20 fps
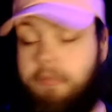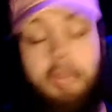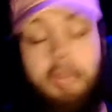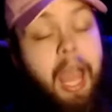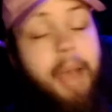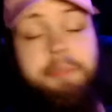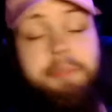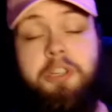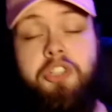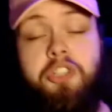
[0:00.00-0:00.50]

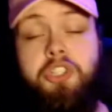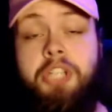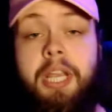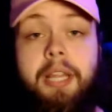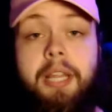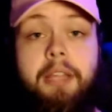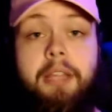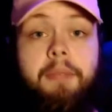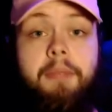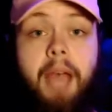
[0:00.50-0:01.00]
I'm just
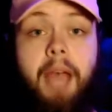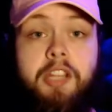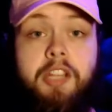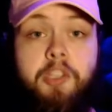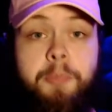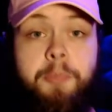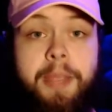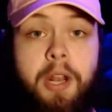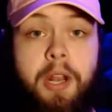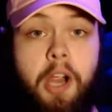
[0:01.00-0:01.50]
chilling. I
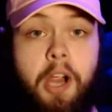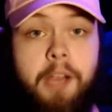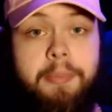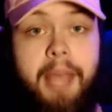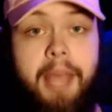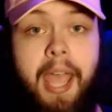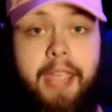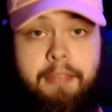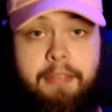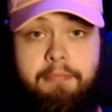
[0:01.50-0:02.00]
just beat Arkham
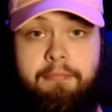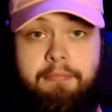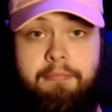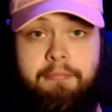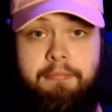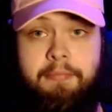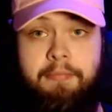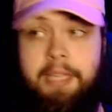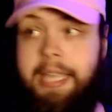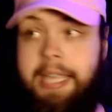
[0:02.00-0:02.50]
Knight,
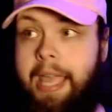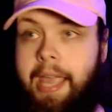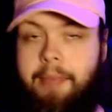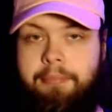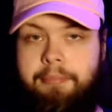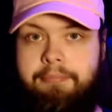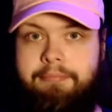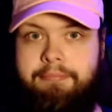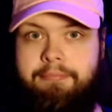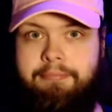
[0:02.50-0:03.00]
the
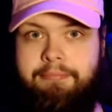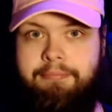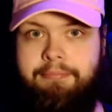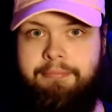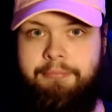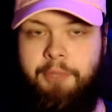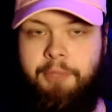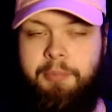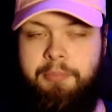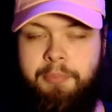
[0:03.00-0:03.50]
game
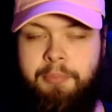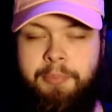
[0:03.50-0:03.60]
with